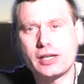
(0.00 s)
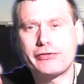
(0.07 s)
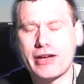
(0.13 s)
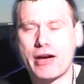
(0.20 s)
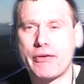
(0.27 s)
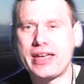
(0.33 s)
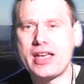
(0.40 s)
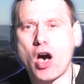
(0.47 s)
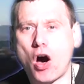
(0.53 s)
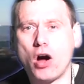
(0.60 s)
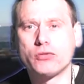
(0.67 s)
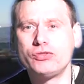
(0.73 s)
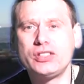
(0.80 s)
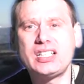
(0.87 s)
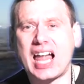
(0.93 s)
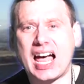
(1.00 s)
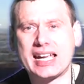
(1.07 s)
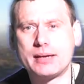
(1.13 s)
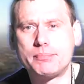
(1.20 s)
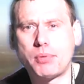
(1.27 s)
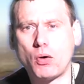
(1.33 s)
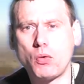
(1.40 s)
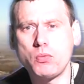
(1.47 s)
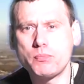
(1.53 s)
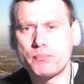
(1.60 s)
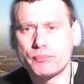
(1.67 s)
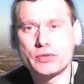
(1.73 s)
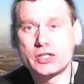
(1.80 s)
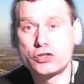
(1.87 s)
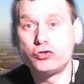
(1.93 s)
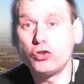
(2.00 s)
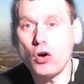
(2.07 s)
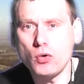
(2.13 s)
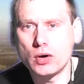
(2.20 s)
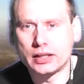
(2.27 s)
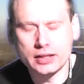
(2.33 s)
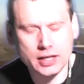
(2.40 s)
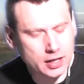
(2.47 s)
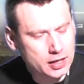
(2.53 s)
a very unreliable drone.